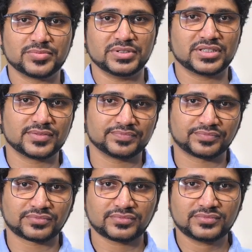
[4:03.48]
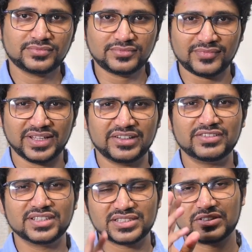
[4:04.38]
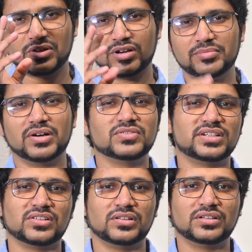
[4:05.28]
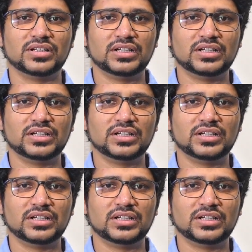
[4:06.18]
pitch? It will just not bounce at all.